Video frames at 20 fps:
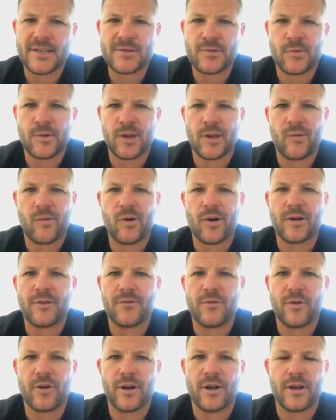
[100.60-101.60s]
isn't really
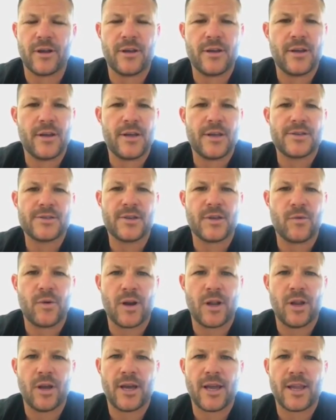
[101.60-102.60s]
working for you. So
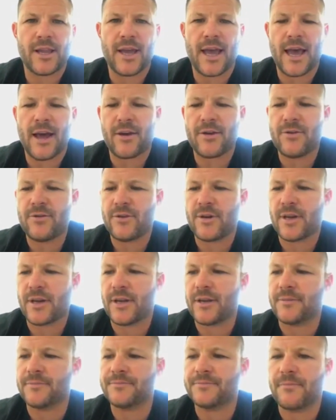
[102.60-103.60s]
you want to look at how you
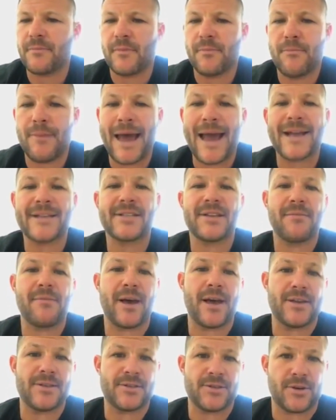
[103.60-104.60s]
can
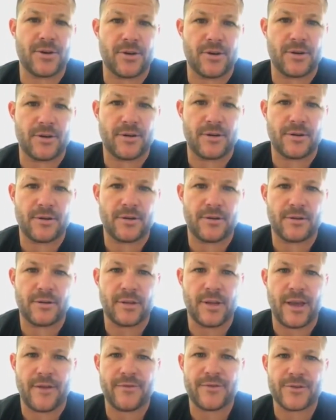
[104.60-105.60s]
maximize your
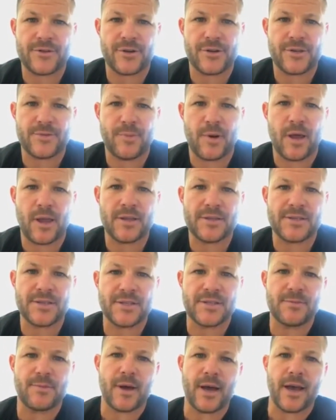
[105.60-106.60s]
life insurance
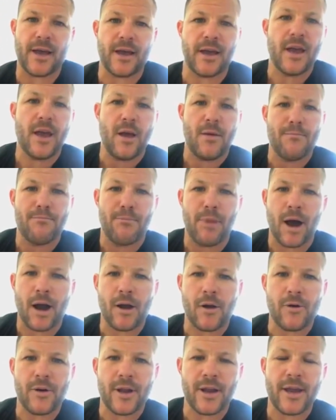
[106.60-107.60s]
policies by
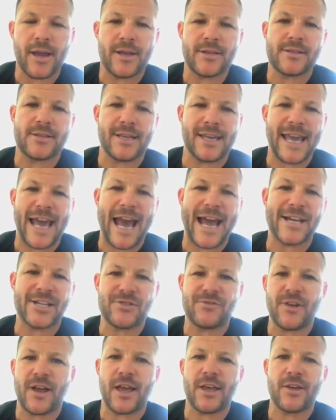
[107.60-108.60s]
borrowing against the
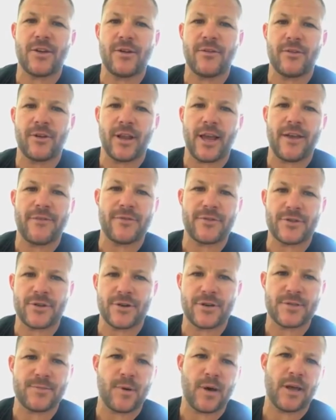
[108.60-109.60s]
cash value of your life
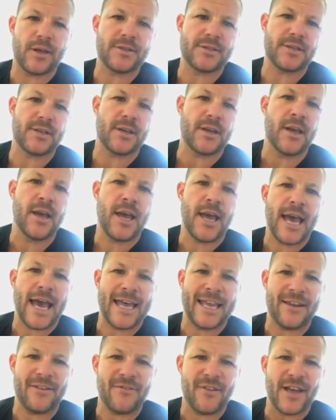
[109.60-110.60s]
insurance policy
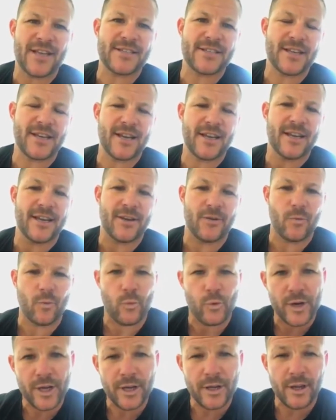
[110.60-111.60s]
and investing it
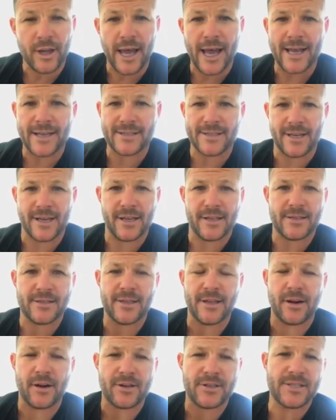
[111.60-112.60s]
in real
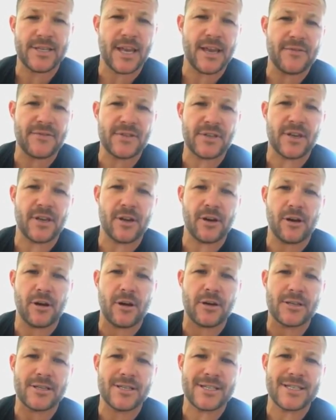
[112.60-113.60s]
assets that are safe,
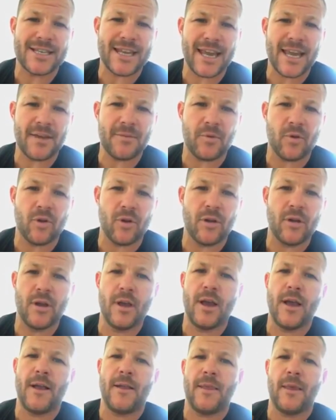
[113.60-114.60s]
secure, and
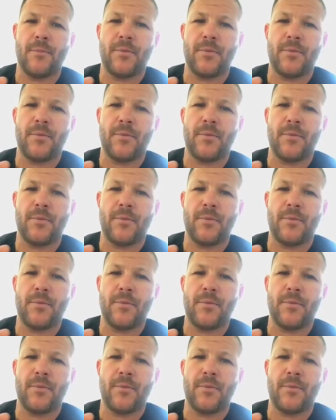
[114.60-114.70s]
stable,